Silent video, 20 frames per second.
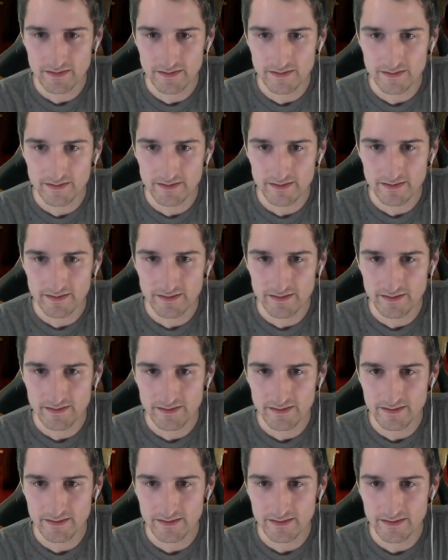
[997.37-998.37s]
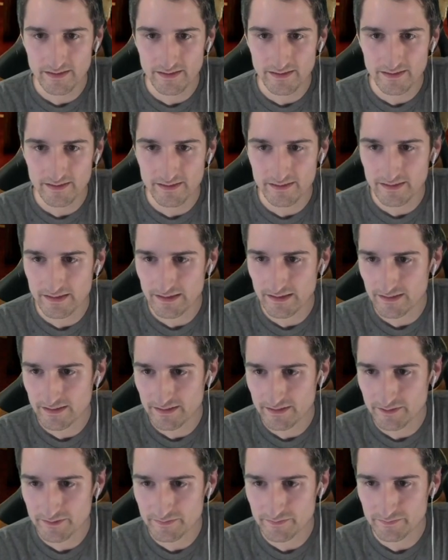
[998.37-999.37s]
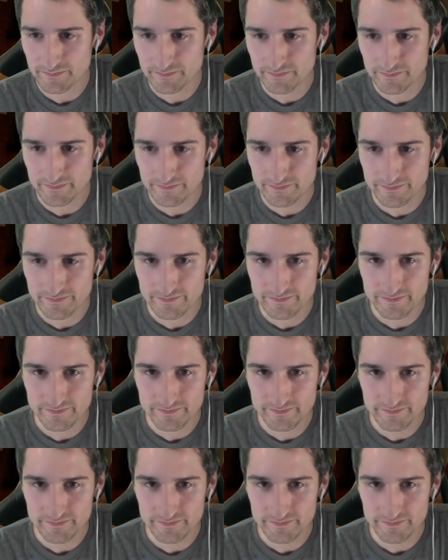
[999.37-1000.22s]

[no speech]